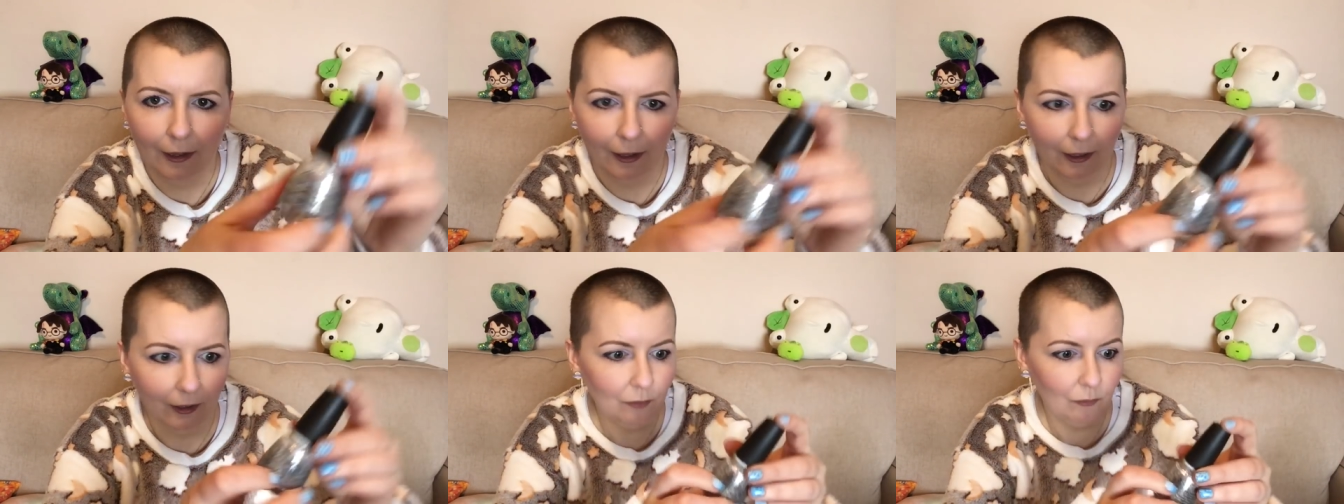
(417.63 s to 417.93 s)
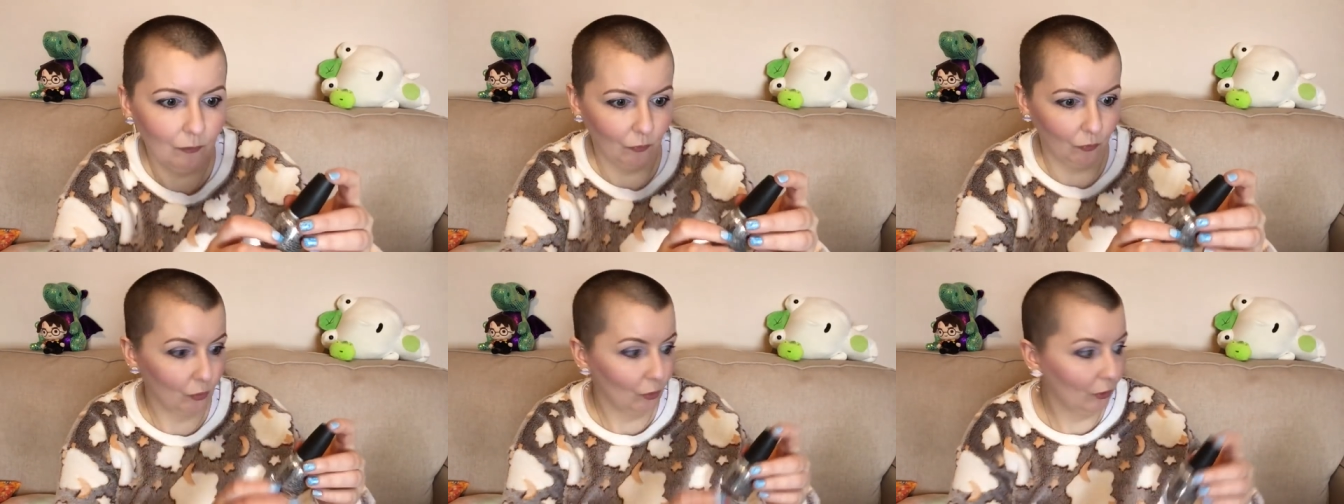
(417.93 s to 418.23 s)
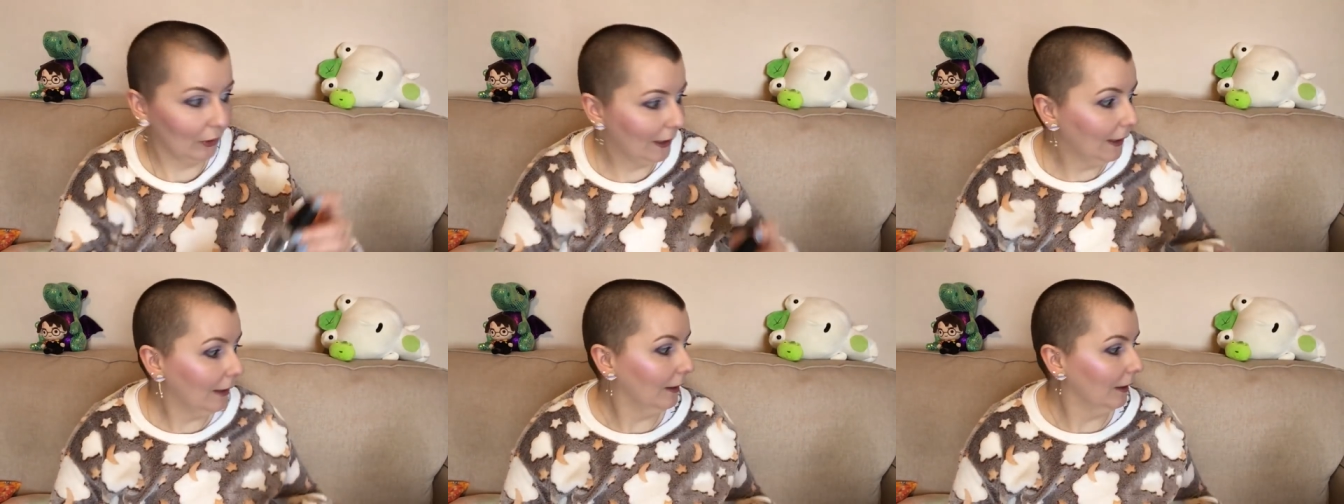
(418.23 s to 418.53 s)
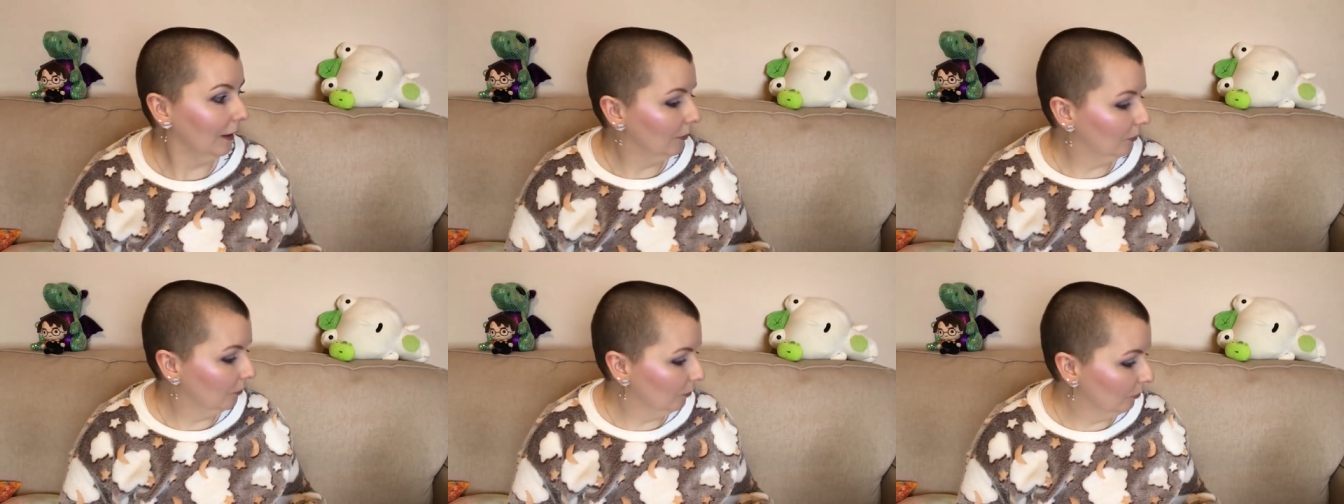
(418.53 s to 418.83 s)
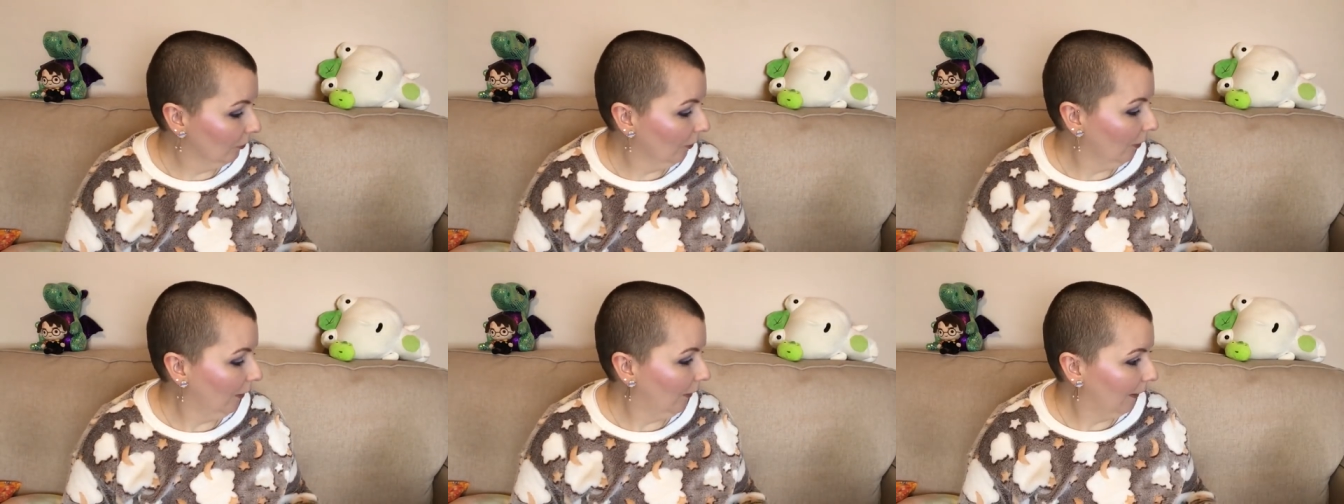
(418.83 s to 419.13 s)
I really do
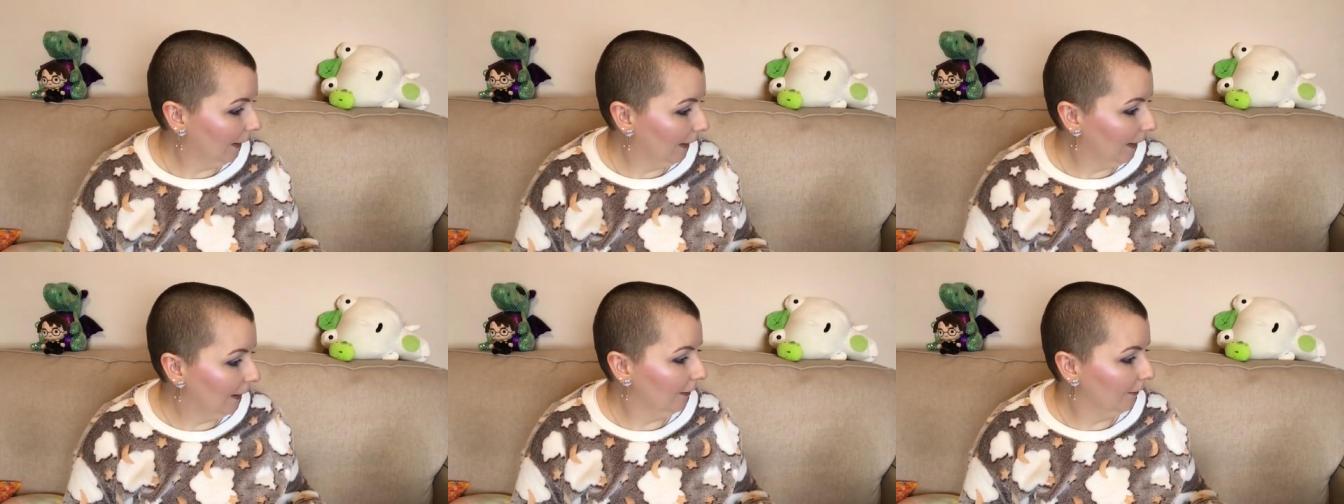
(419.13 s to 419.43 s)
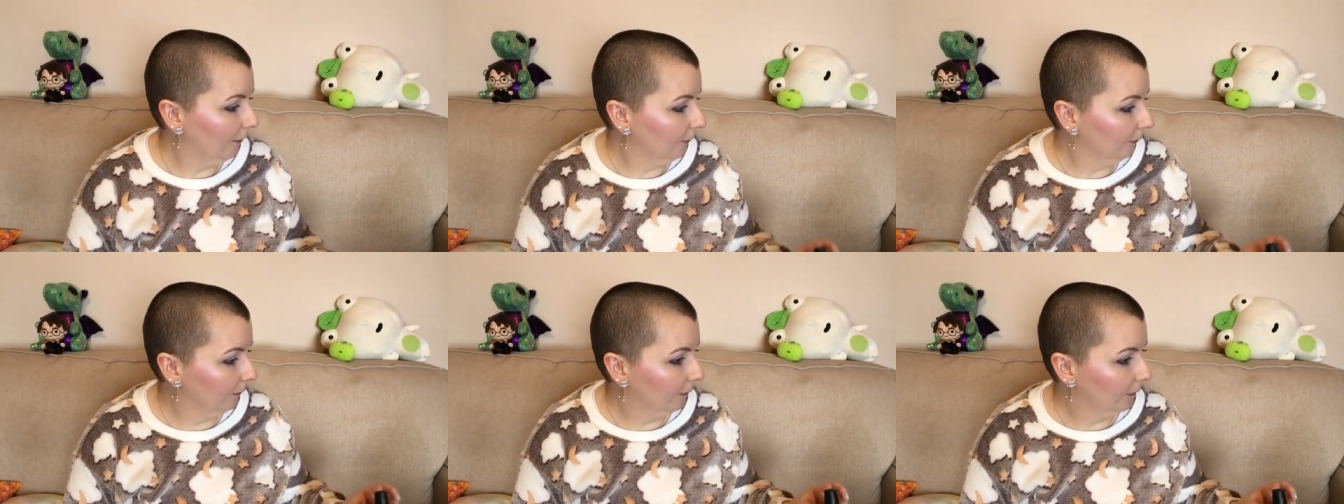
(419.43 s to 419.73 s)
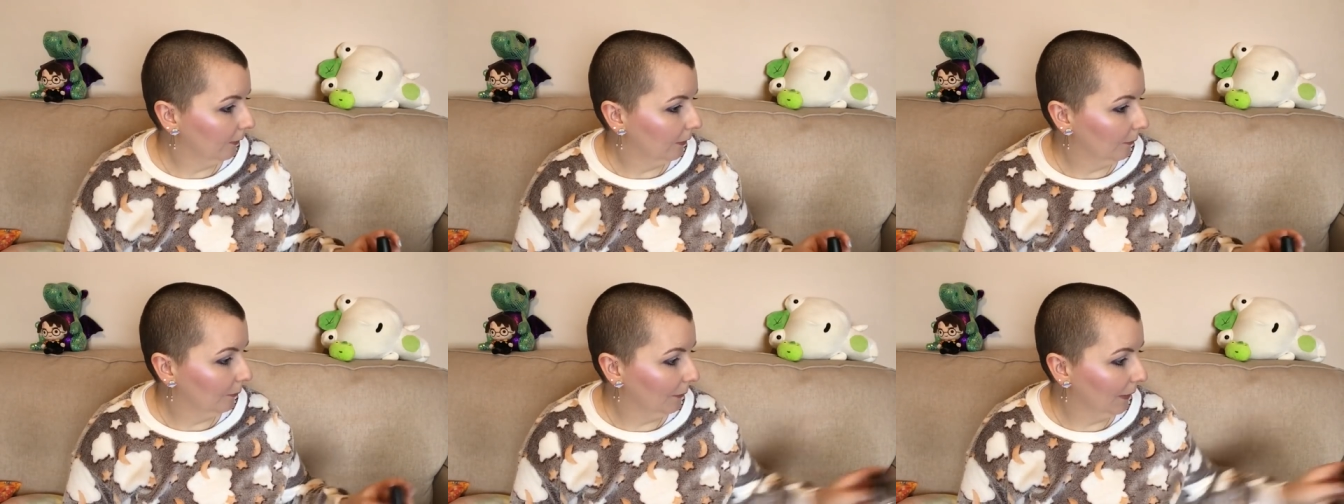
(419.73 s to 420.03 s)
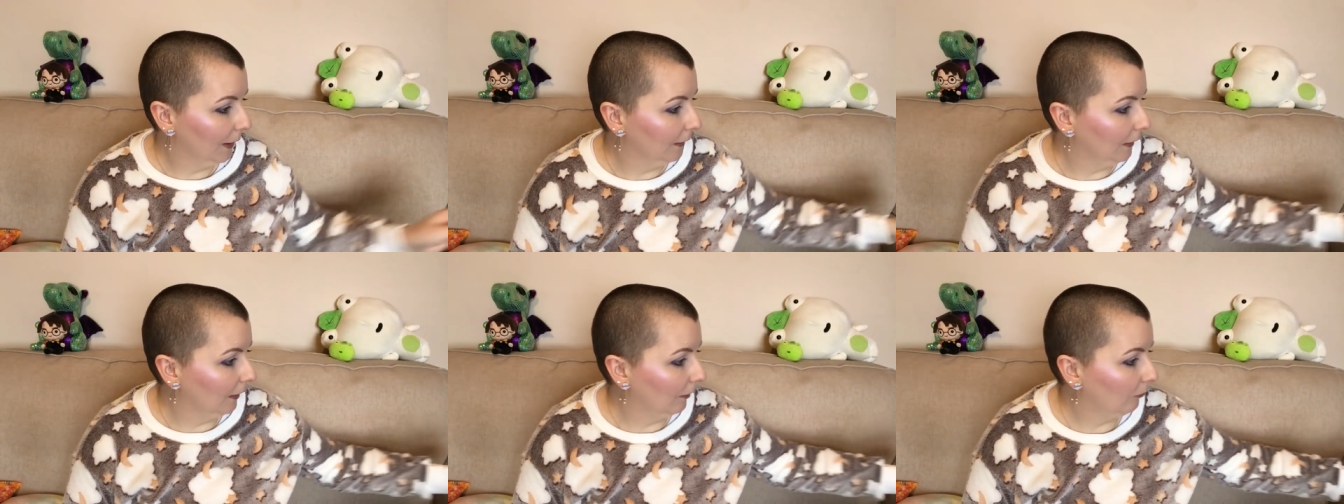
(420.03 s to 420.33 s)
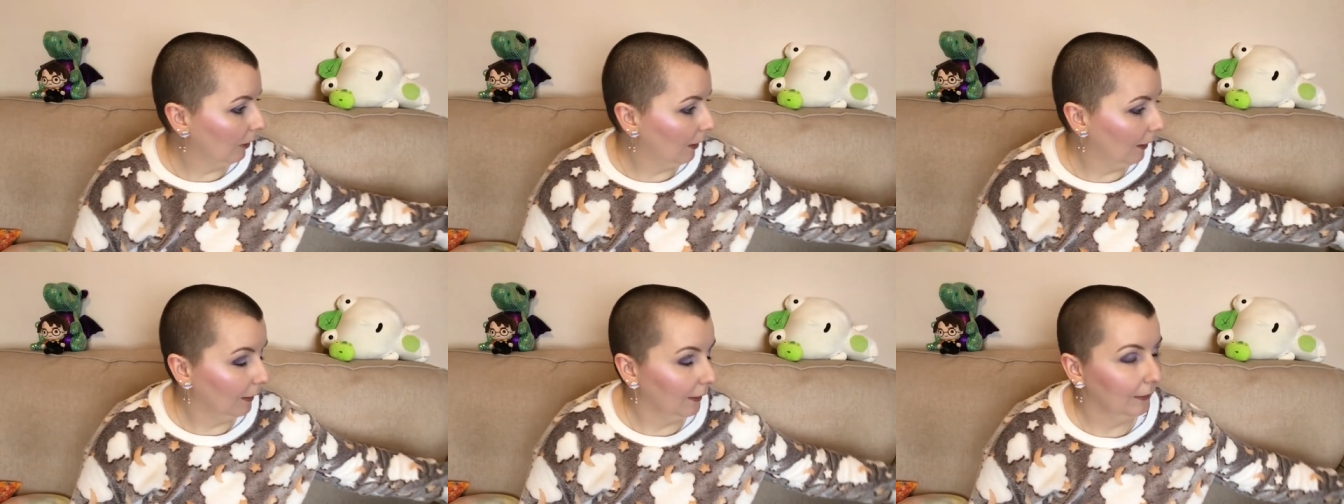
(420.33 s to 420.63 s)
not have many
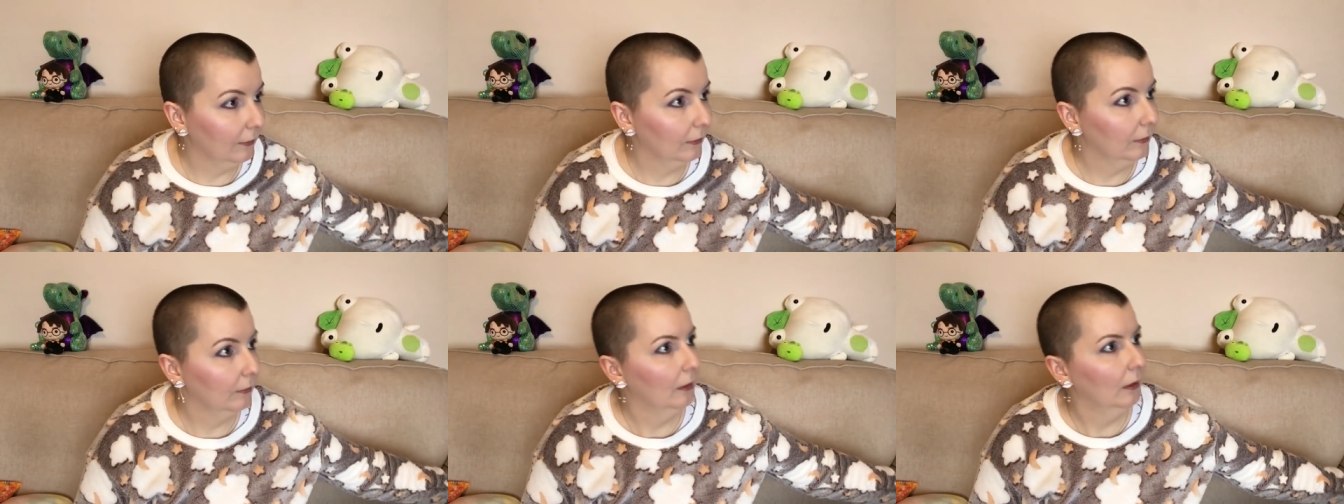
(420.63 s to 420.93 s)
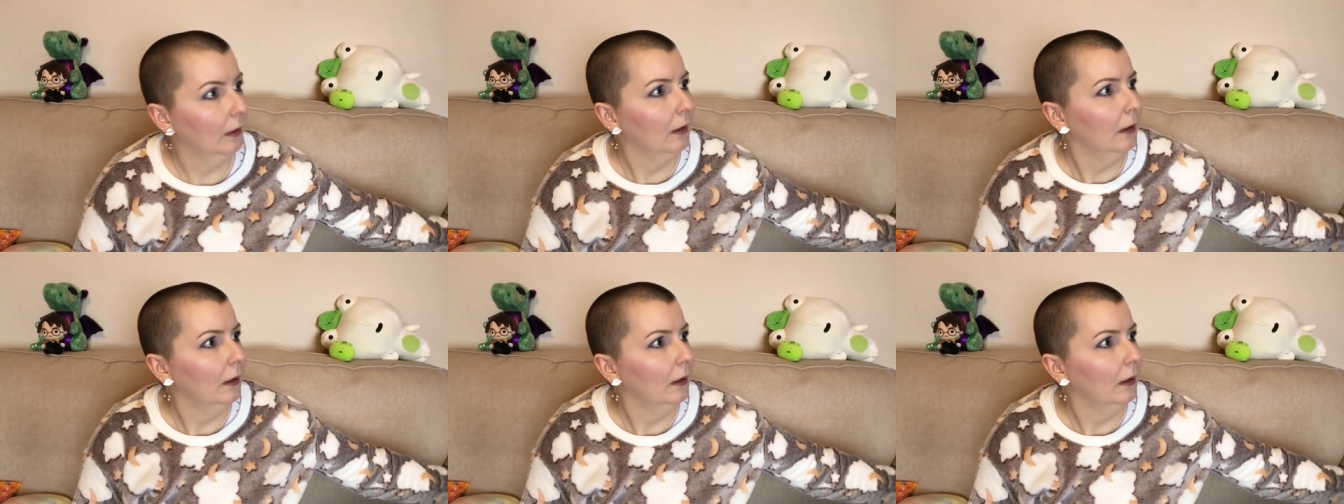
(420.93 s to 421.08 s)
Krellys.